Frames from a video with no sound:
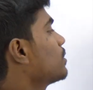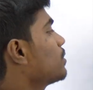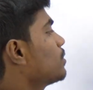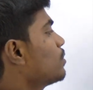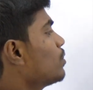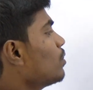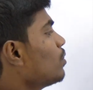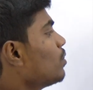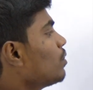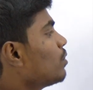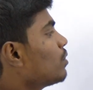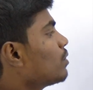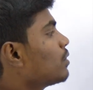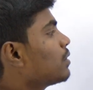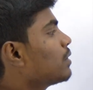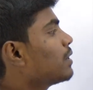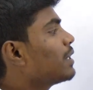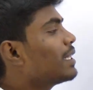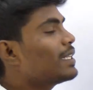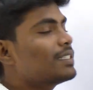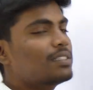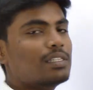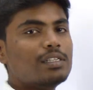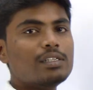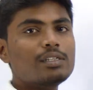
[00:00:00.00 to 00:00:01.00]
So
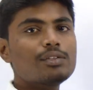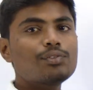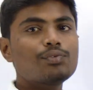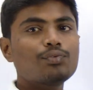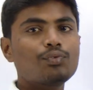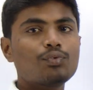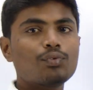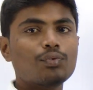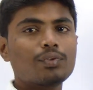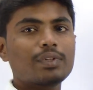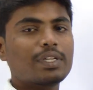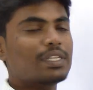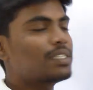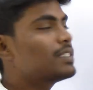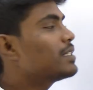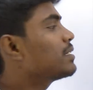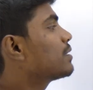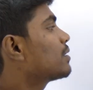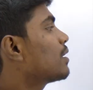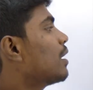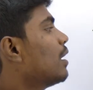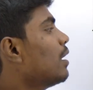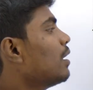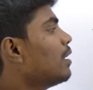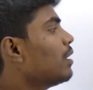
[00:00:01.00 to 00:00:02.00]
this is
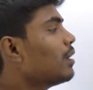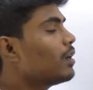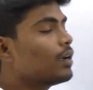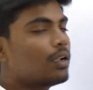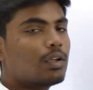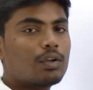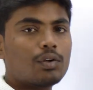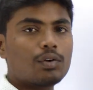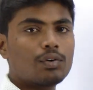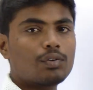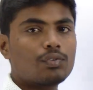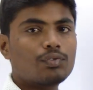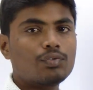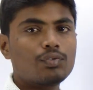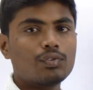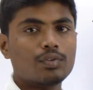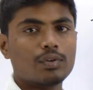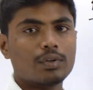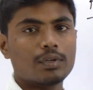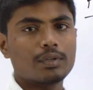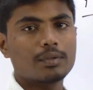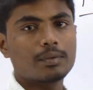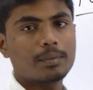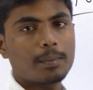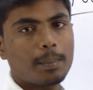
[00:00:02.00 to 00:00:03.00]
called
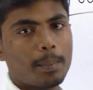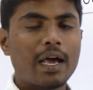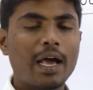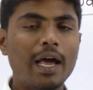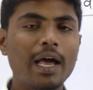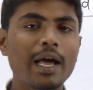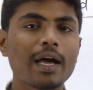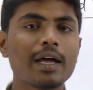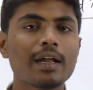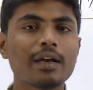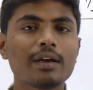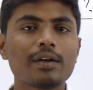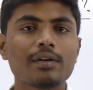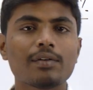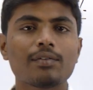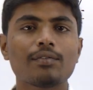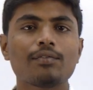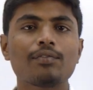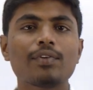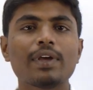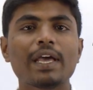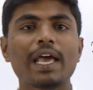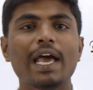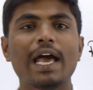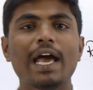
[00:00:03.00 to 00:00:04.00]
food. And
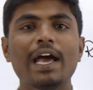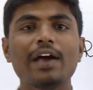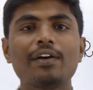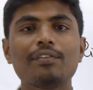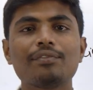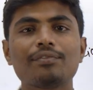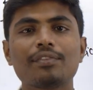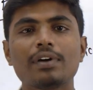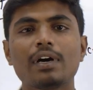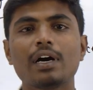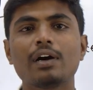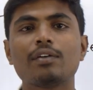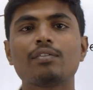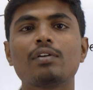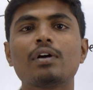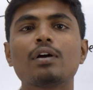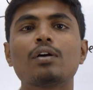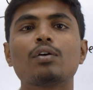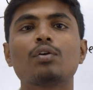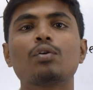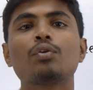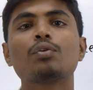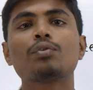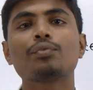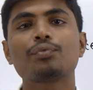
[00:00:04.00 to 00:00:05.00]
we have
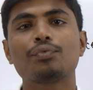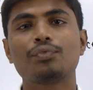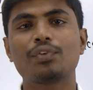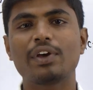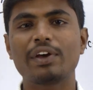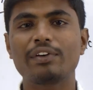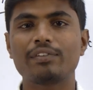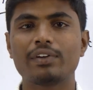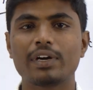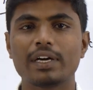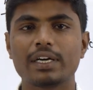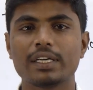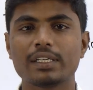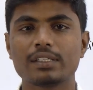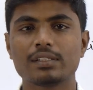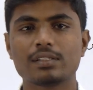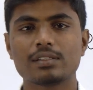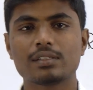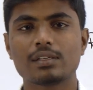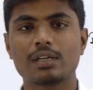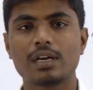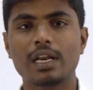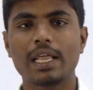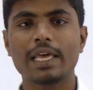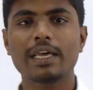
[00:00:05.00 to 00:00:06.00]
our own favorite dish.
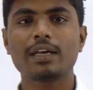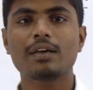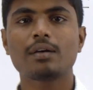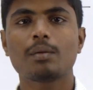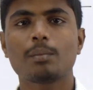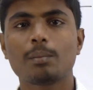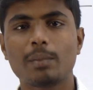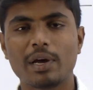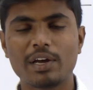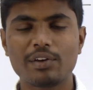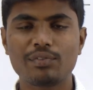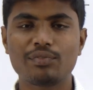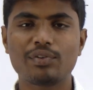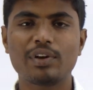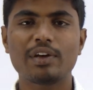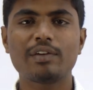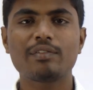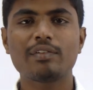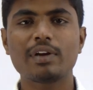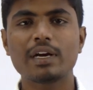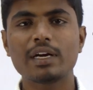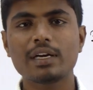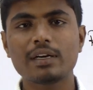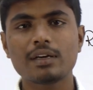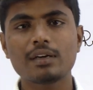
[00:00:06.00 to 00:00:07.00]
Like my
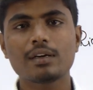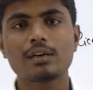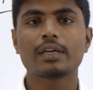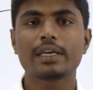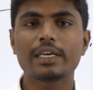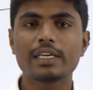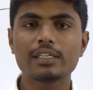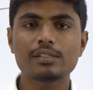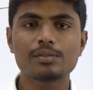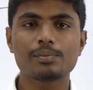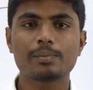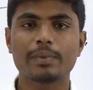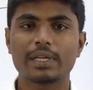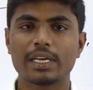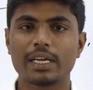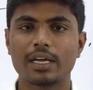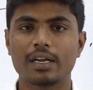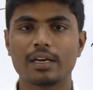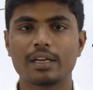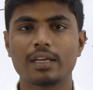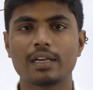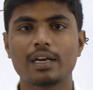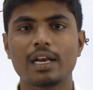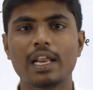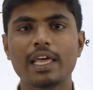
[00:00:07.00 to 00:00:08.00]
favorite is
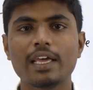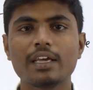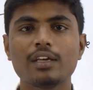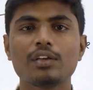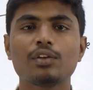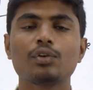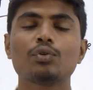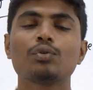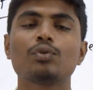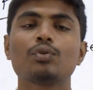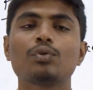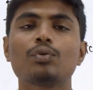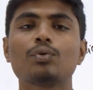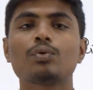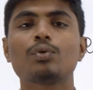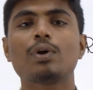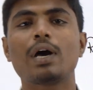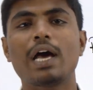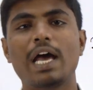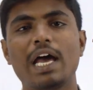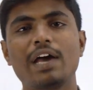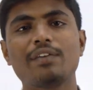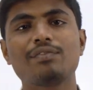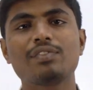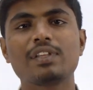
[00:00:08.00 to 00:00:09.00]
biryani. Like you
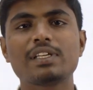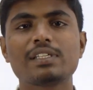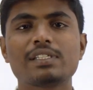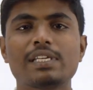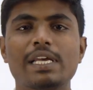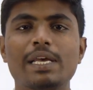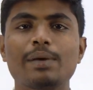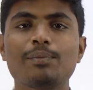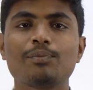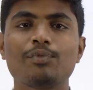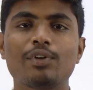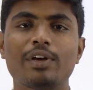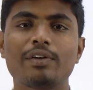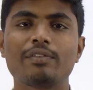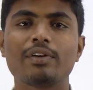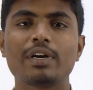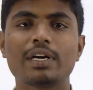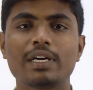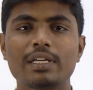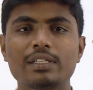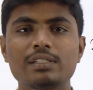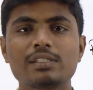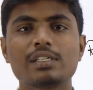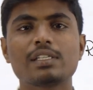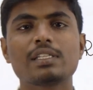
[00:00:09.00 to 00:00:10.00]
have the same
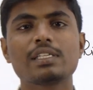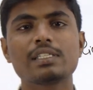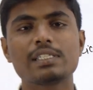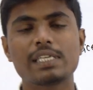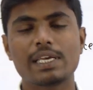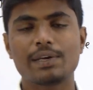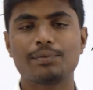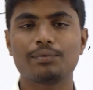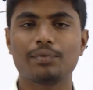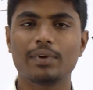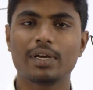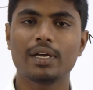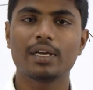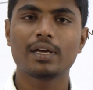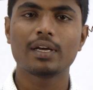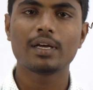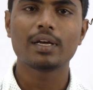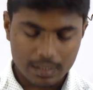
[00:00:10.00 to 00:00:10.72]
favorite dish in the same way.